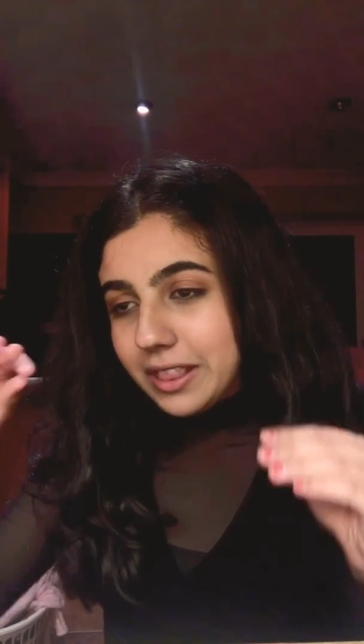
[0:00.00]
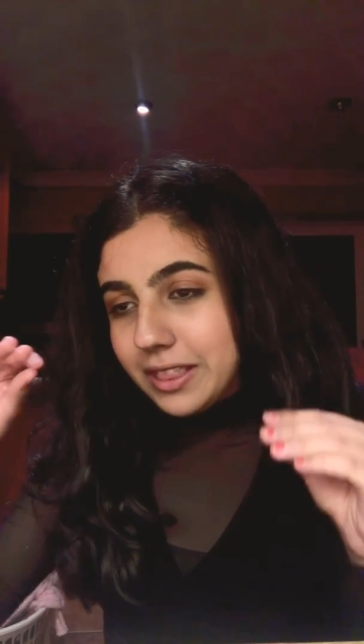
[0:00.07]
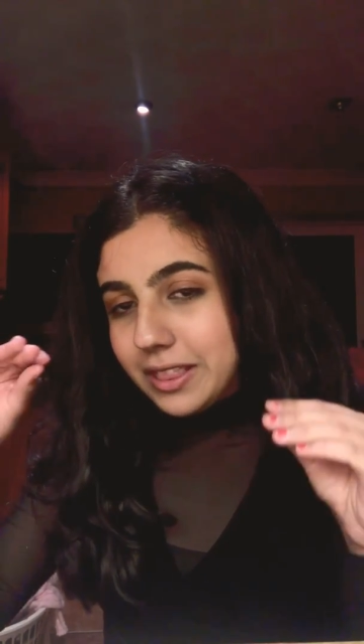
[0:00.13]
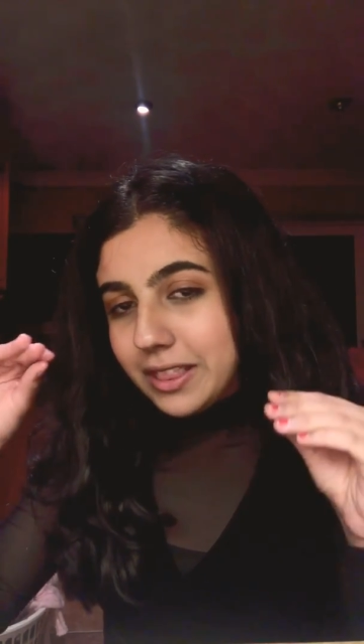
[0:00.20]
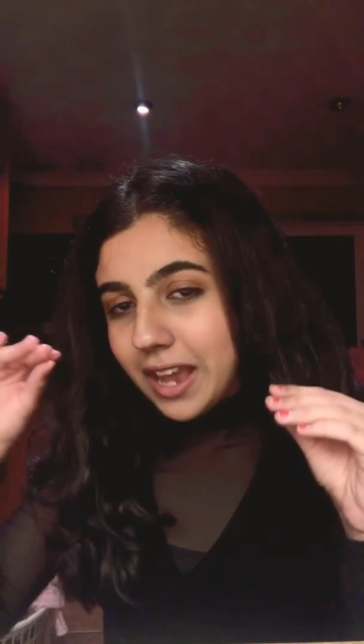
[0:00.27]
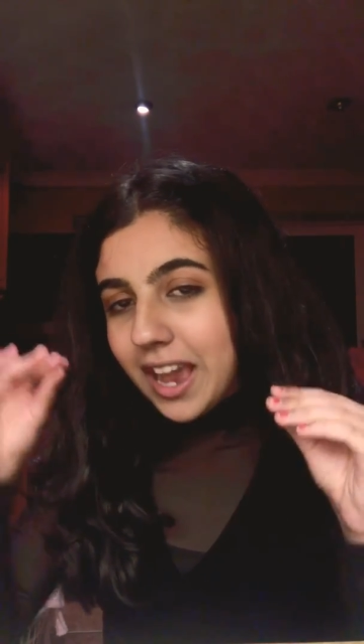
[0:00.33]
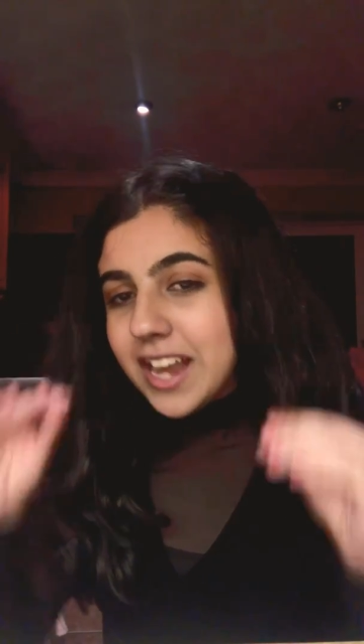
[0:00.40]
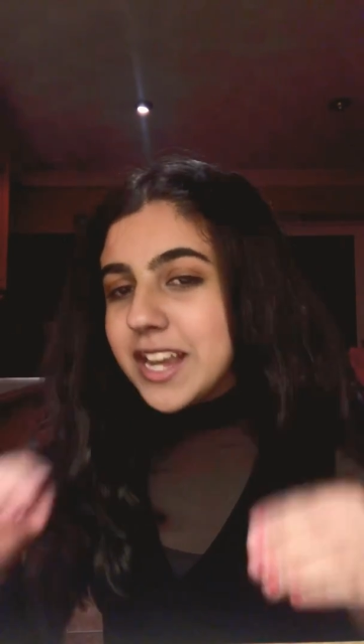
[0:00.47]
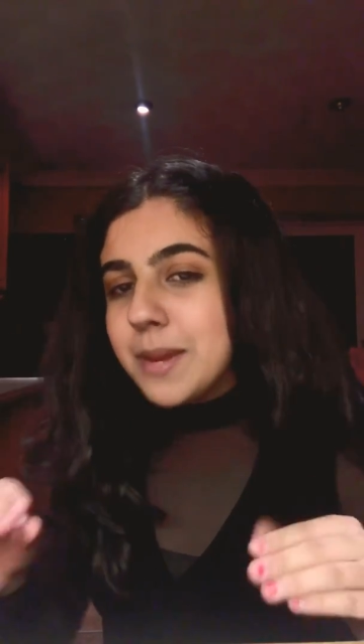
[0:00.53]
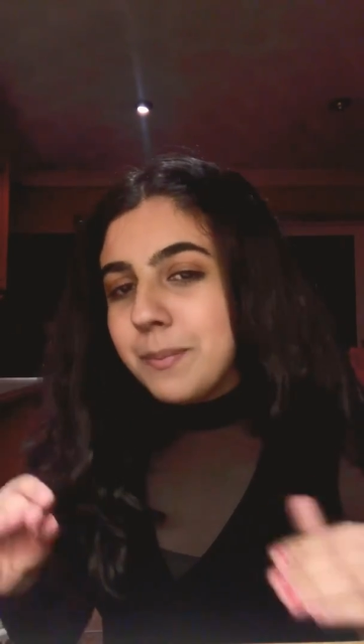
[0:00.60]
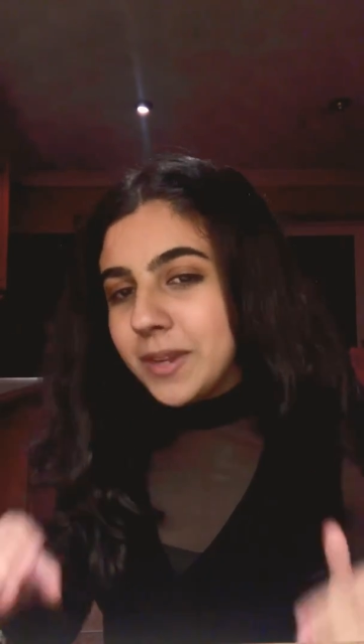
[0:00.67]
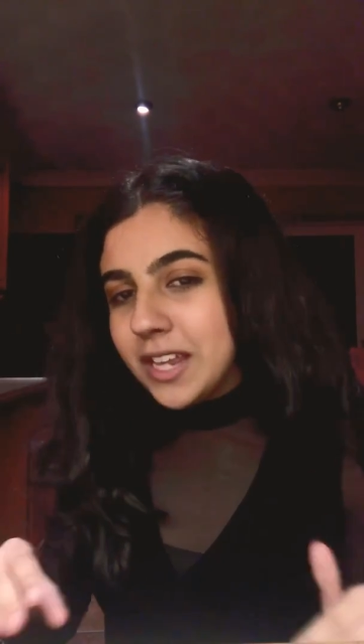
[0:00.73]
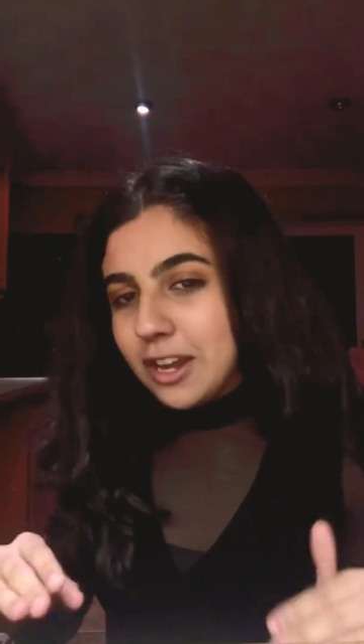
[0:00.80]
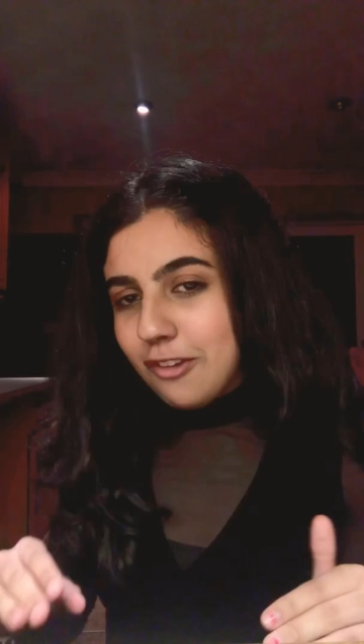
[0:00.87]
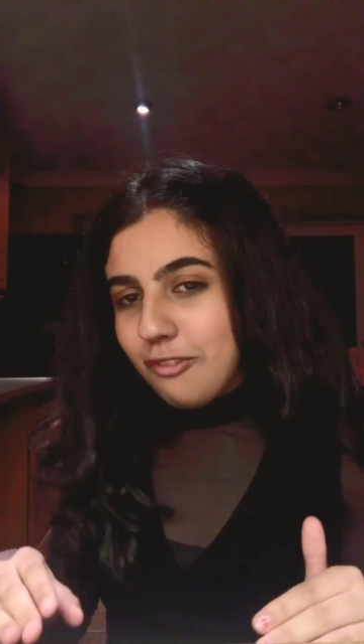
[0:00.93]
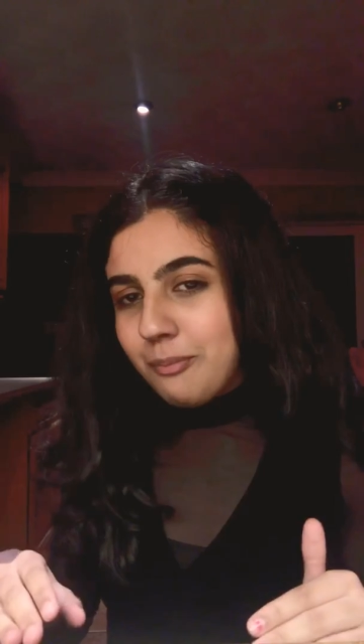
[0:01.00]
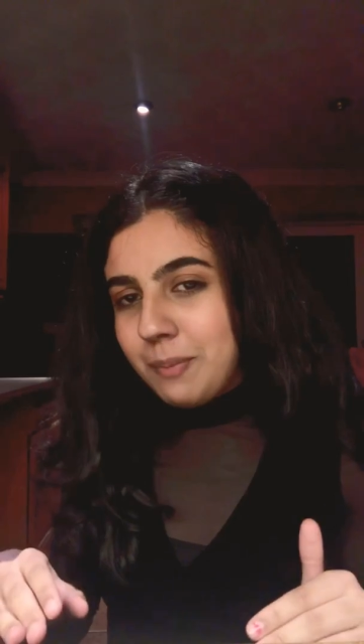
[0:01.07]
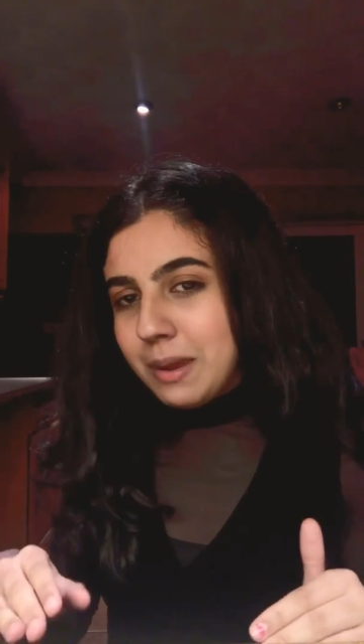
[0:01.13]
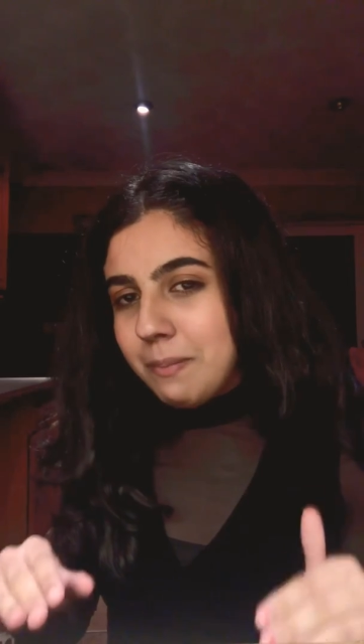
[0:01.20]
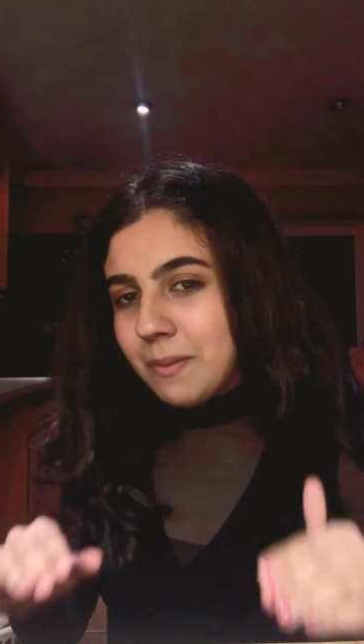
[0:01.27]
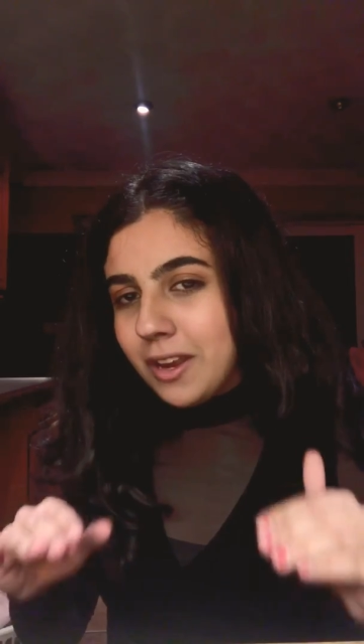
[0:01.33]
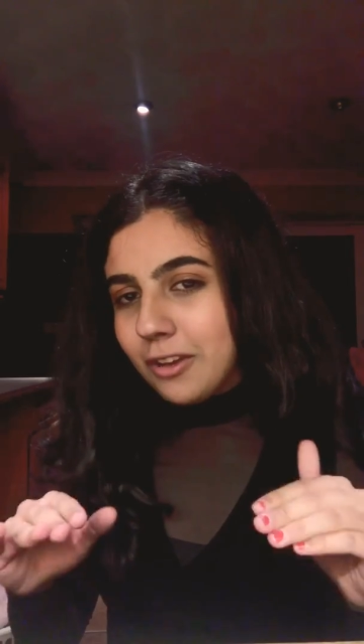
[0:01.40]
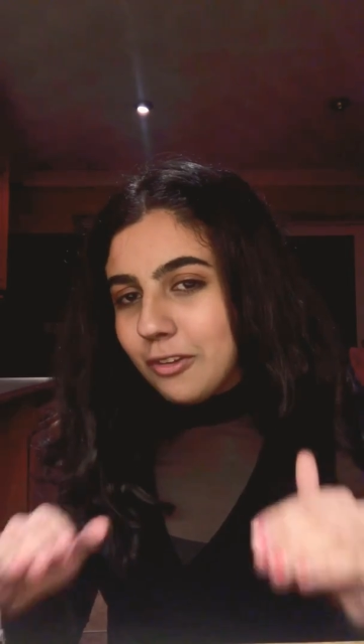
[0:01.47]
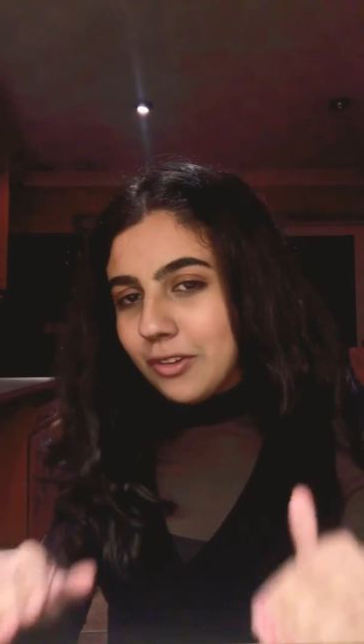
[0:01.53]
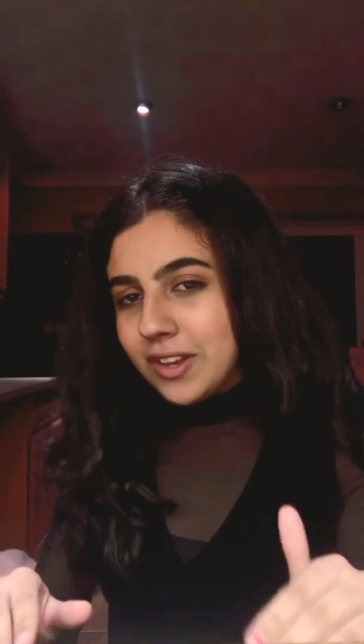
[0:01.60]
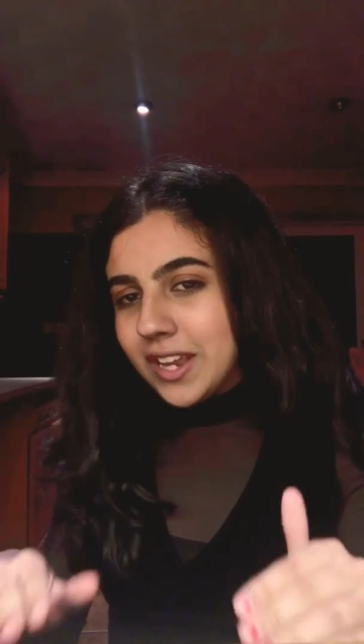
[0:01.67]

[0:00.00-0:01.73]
90% of people are going